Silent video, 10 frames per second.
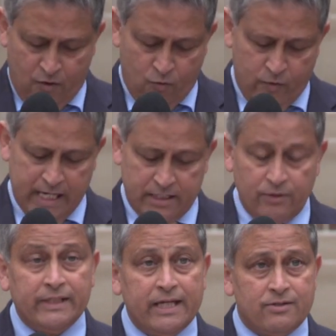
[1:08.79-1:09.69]
We
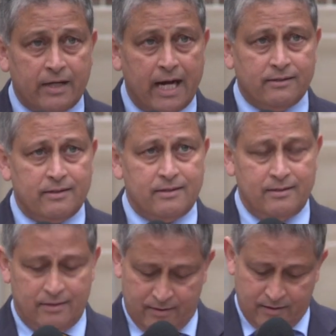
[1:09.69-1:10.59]
do things together,
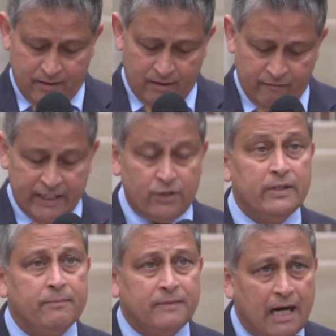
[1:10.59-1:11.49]
we
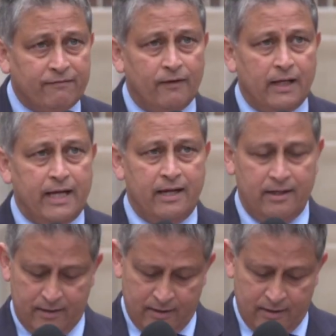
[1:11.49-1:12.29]
do them thoughtfully,